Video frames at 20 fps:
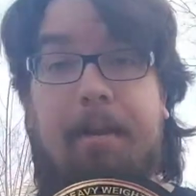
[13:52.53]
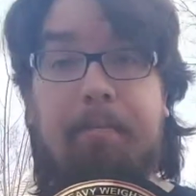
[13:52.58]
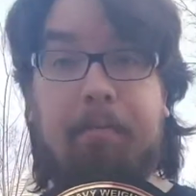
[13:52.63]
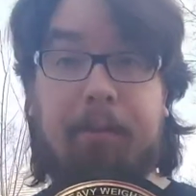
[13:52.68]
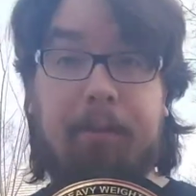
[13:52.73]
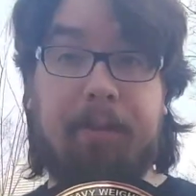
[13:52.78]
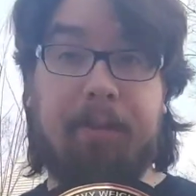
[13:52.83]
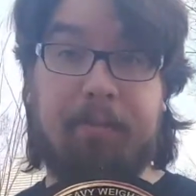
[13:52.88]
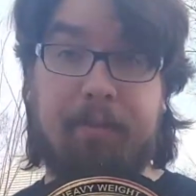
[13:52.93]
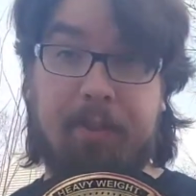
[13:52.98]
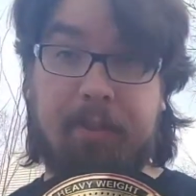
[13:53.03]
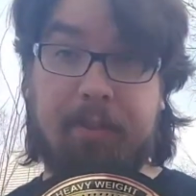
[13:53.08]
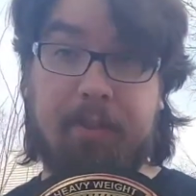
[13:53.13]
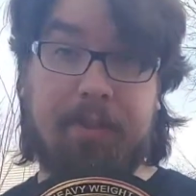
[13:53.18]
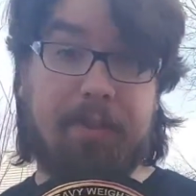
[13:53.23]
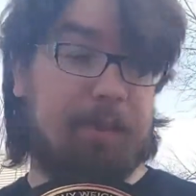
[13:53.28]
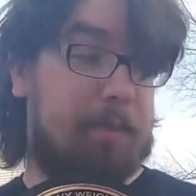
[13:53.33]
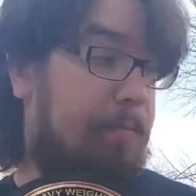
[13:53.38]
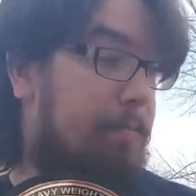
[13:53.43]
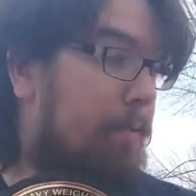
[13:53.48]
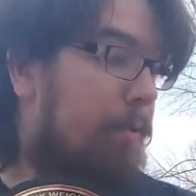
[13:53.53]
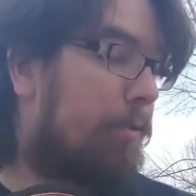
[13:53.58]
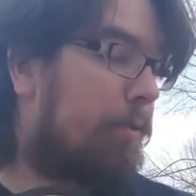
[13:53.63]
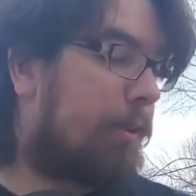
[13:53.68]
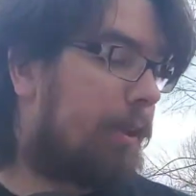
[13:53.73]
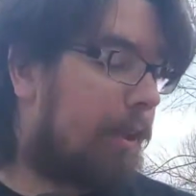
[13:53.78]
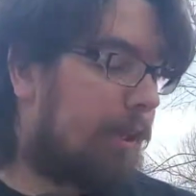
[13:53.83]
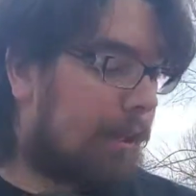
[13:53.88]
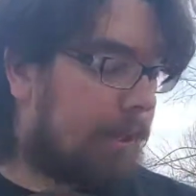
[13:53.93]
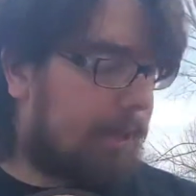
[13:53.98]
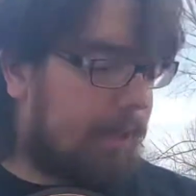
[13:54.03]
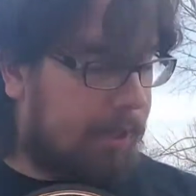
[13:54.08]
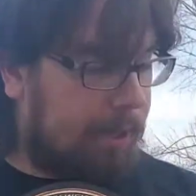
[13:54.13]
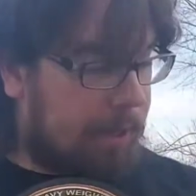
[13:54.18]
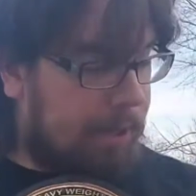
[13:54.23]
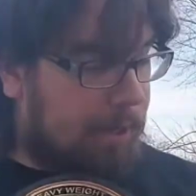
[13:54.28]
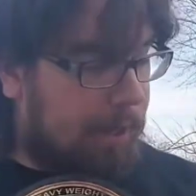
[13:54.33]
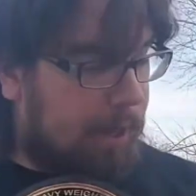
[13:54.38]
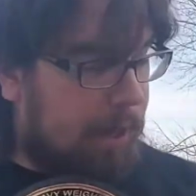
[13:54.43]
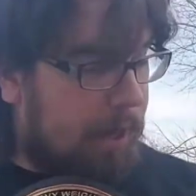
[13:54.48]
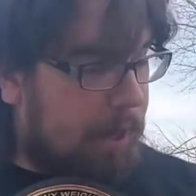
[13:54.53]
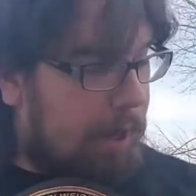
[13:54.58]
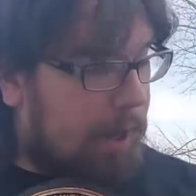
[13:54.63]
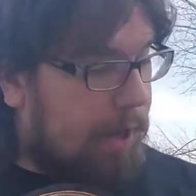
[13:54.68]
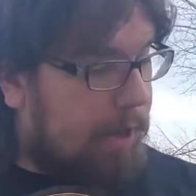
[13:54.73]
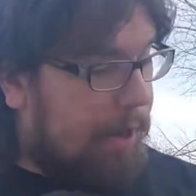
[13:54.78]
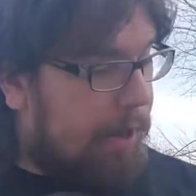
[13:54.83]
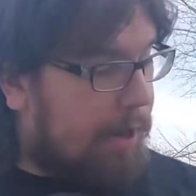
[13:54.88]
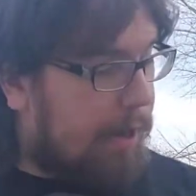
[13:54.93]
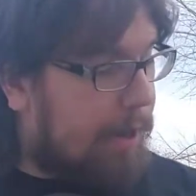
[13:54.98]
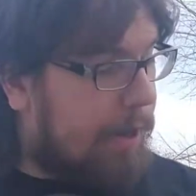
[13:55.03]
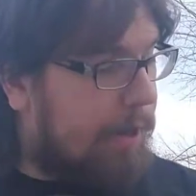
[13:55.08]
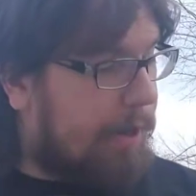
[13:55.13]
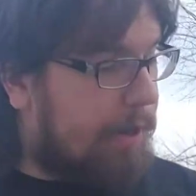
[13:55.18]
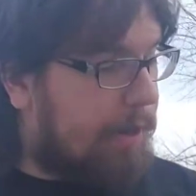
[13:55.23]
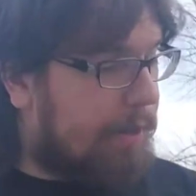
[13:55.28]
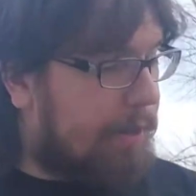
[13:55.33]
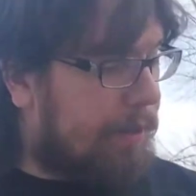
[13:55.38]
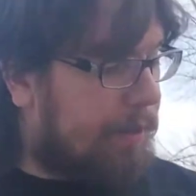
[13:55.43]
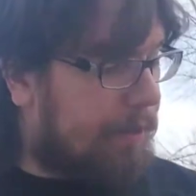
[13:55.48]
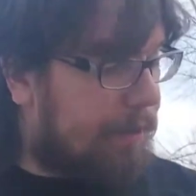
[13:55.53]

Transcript: believe that this is a bootleg. And